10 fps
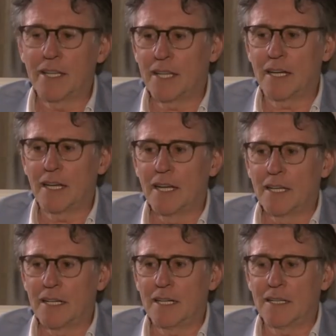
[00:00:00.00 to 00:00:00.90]
Their,
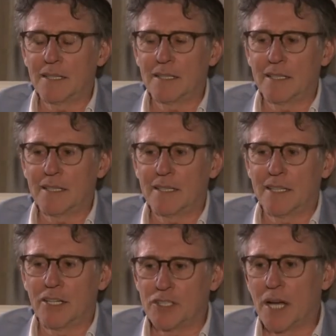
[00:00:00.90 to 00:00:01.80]

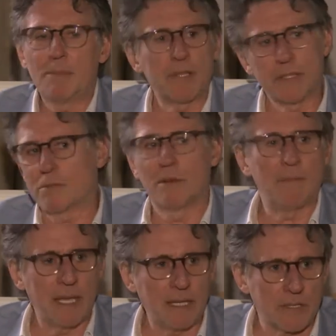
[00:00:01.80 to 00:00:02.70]
their job is to
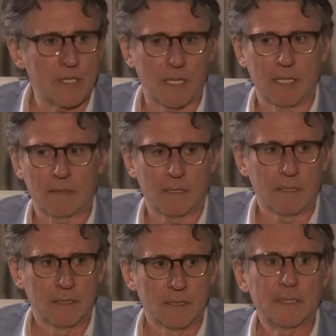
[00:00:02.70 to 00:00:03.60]
remain
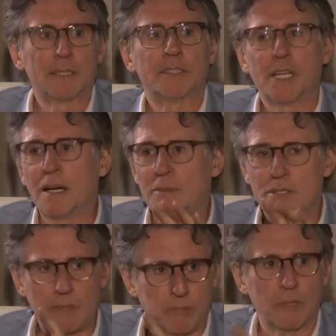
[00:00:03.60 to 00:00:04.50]
secret. Their job
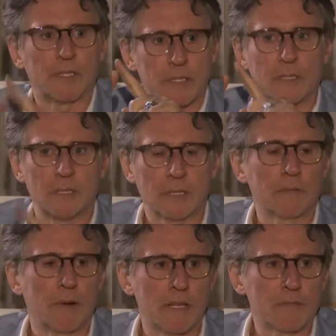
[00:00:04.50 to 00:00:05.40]
is to put a skull and
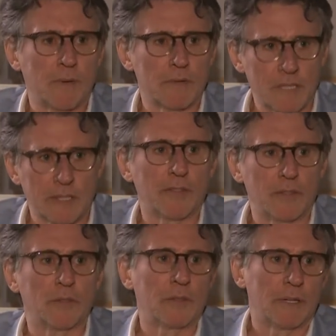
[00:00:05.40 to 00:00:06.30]
crossbones on the
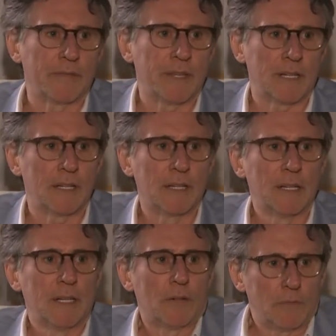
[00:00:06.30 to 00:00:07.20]
door of their
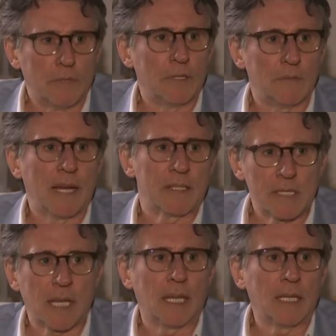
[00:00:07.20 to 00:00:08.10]
room and
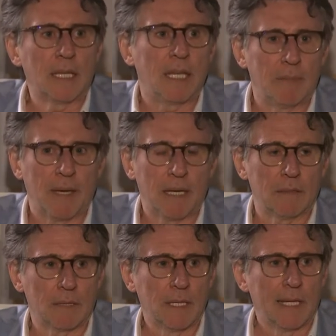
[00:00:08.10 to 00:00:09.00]
say, keep
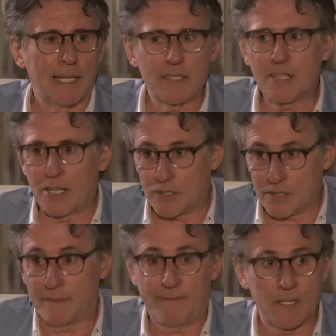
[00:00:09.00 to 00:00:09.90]
out. That's not
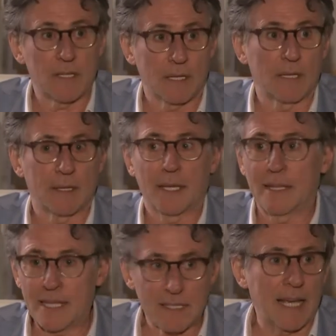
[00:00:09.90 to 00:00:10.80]
just a physical
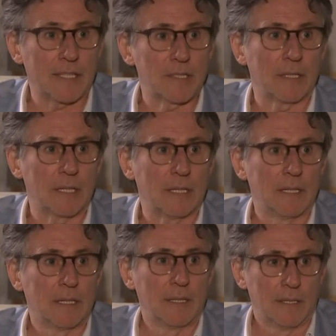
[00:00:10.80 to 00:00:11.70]
thing, that's
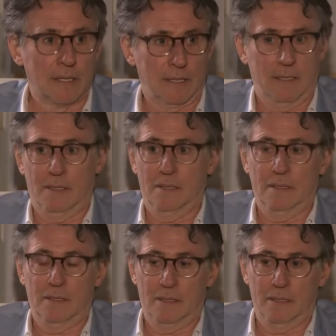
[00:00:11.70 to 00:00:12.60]
actually
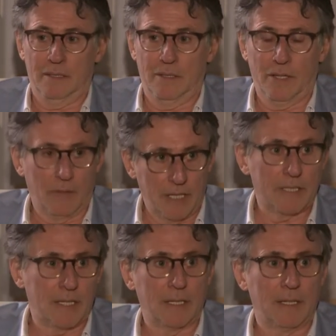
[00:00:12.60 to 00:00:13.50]
uh, you know, an,
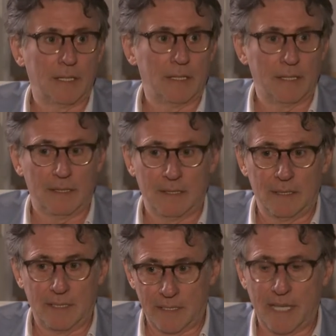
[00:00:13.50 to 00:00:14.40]

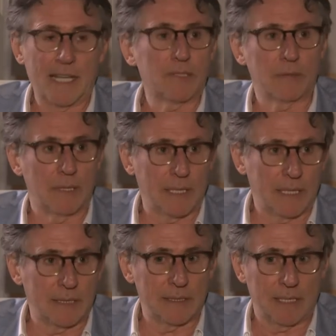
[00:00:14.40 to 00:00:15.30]
an, intellectual
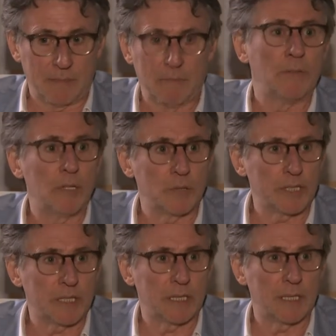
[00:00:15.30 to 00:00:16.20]
and
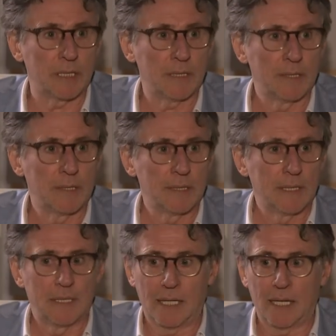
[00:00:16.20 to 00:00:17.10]
emotional
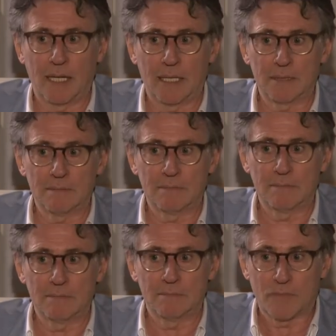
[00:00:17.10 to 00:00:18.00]
uh,
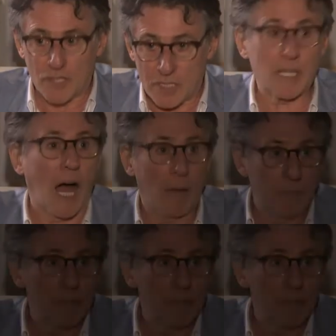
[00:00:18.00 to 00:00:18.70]
stop.